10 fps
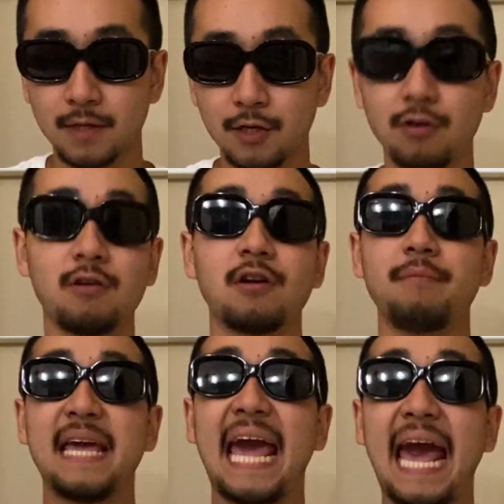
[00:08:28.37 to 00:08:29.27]
you're going to
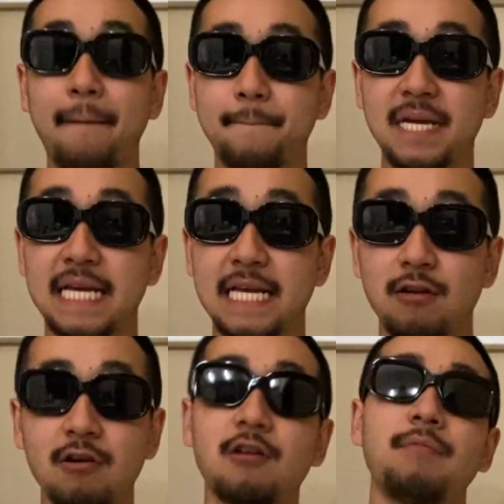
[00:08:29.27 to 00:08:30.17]
be happy.
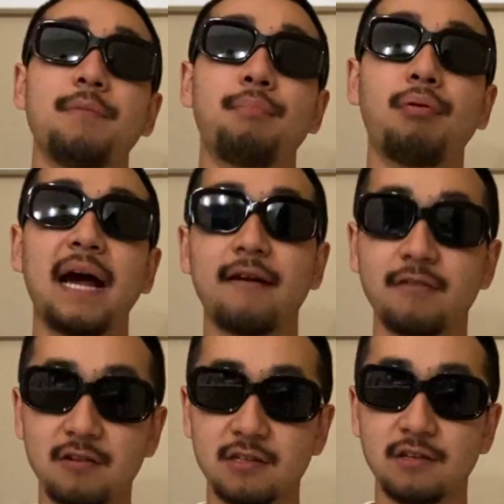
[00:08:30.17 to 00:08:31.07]
You're going to be proud
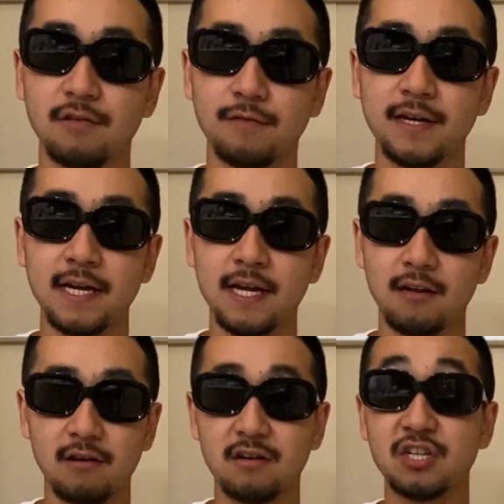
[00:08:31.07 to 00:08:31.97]
of yourself.
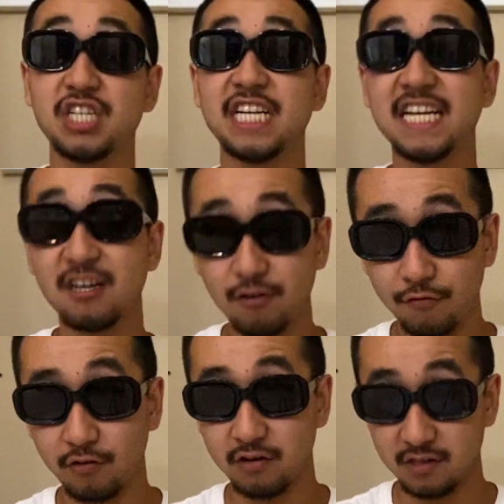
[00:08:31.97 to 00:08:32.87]
You're going to cheer
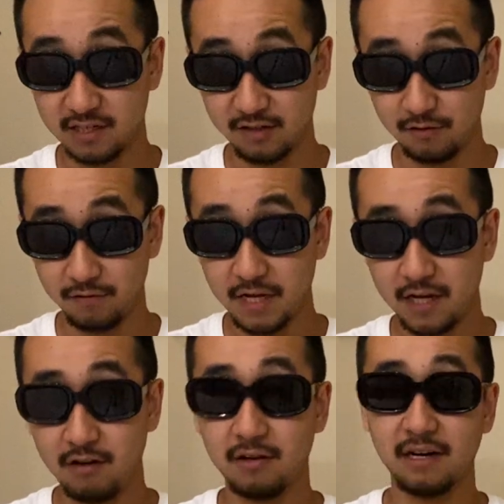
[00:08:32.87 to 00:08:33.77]
for yourself.
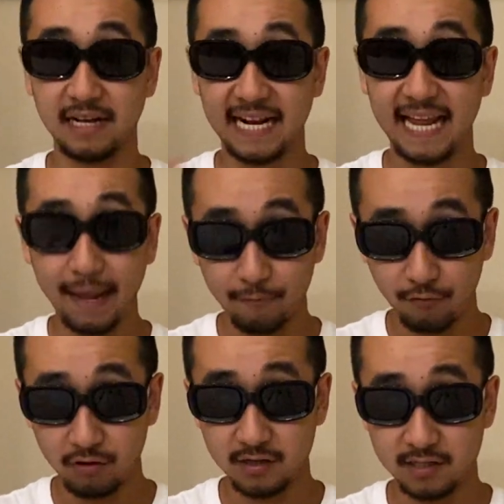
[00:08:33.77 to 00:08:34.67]
You're going to clap
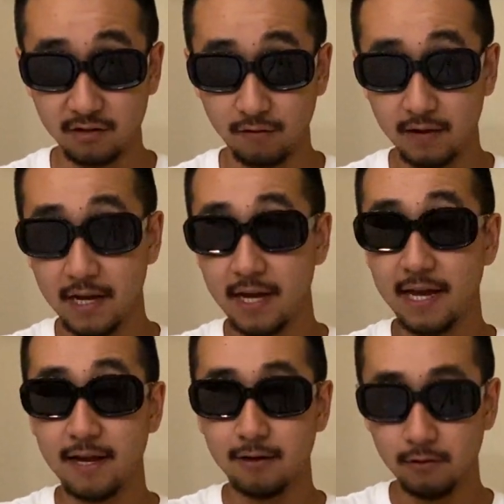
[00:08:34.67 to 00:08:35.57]
for yourself.
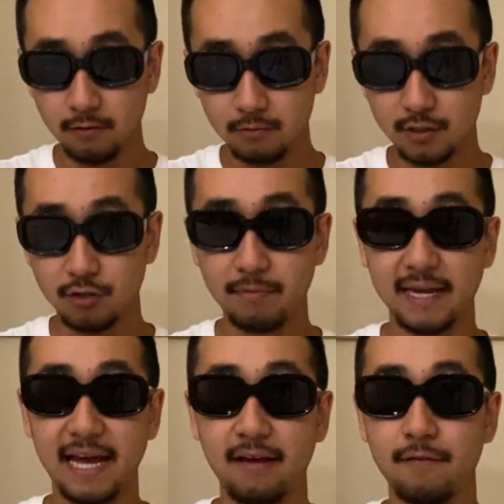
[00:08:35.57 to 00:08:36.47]
You may
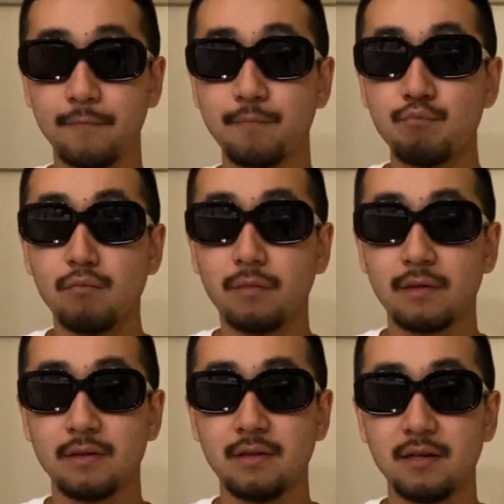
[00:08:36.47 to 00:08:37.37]
have
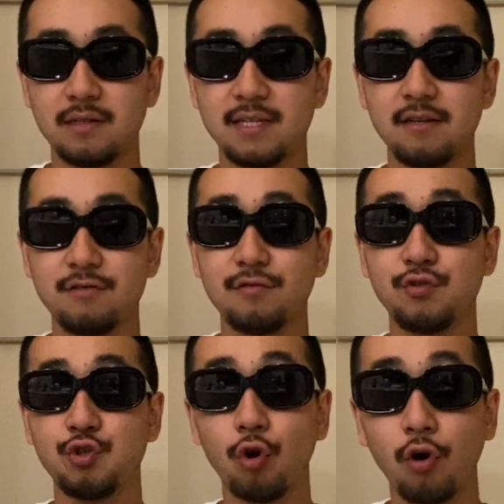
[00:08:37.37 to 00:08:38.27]
the tears of
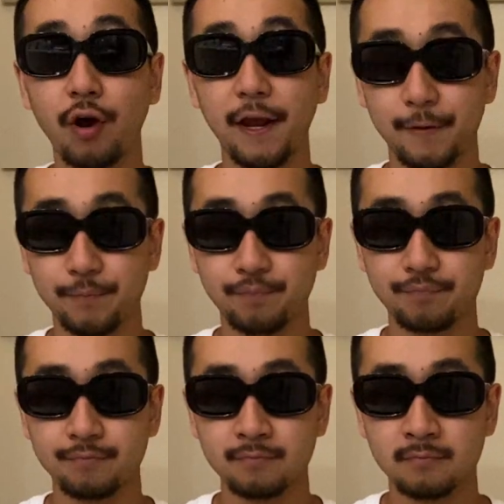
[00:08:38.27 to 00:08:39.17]
joy
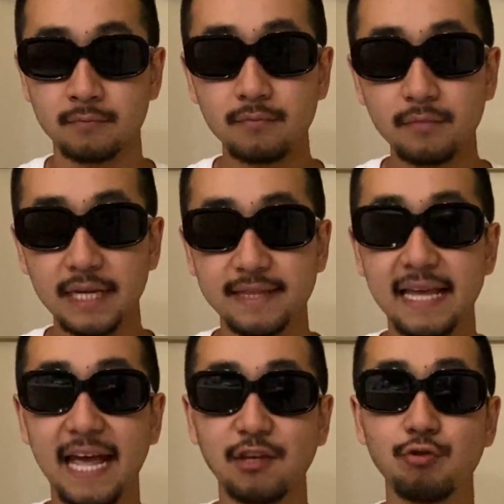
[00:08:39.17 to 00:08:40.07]

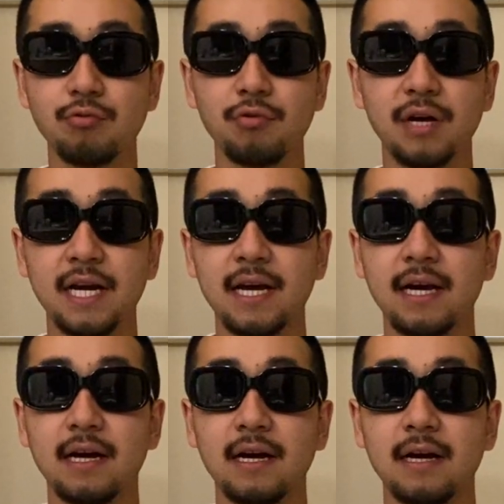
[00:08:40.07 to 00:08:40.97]
that you
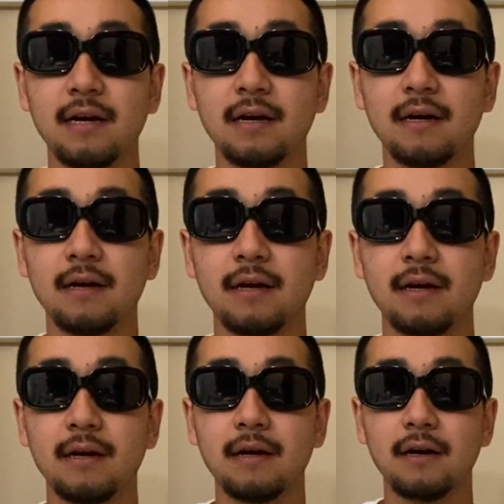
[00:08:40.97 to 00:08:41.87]

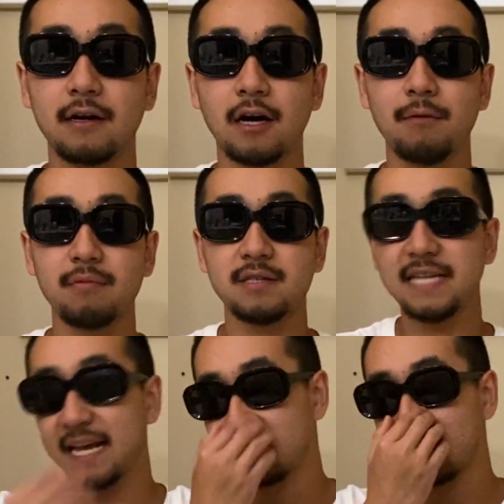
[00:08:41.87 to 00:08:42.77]
accomplished
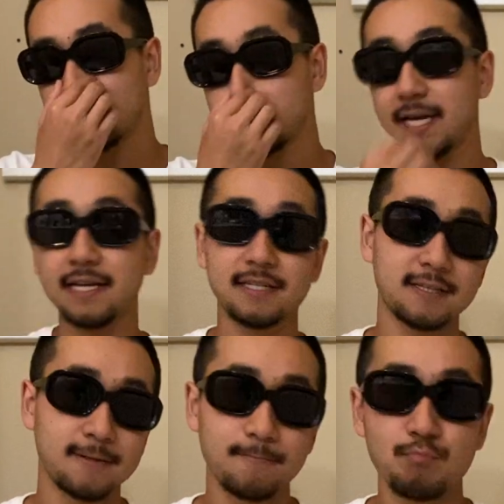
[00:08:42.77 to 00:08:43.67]
that success,